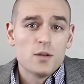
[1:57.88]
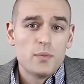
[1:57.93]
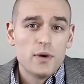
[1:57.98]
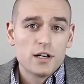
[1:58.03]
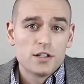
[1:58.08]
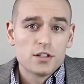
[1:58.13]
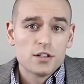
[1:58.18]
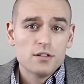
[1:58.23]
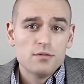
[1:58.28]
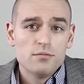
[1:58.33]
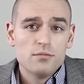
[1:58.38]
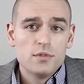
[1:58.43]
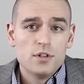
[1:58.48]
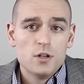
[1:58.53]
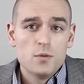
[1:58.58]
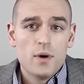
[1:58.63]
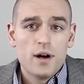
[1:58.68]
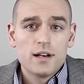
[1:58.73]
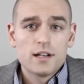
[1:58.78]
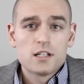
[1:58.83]
the picture,
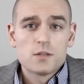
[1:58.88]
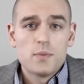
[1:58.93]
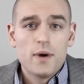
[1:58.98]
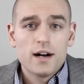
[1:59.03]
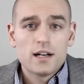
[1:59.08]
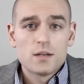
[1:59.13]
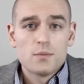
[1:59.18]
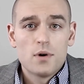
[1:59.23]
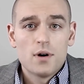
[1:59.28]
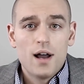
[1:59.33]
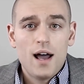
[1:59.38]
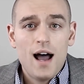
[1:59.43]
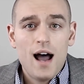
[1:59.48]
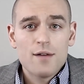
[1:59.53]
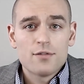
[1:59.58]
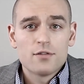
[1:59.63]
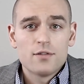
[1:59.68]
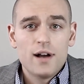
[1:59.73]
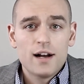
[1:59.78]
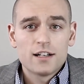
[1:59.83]
you might expect about
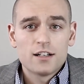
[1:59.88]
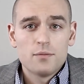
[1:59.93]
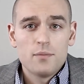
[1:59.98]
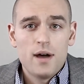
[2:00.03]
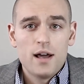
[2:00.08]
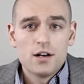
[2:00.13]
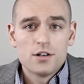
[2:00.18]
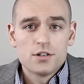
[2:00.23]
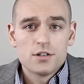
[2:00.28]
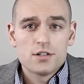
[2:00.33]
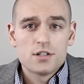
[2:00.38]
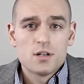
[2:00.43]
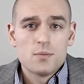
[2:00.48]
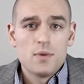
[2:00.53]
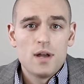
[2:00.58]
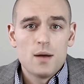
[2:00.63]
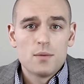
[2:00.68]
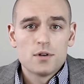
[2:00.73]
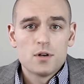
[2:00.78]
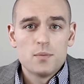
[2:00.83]
half of active managers to
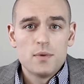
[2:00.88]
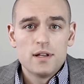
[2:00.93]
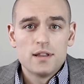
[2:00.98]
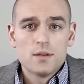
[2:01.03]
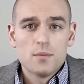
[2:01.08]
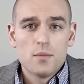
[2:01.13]
be able to beat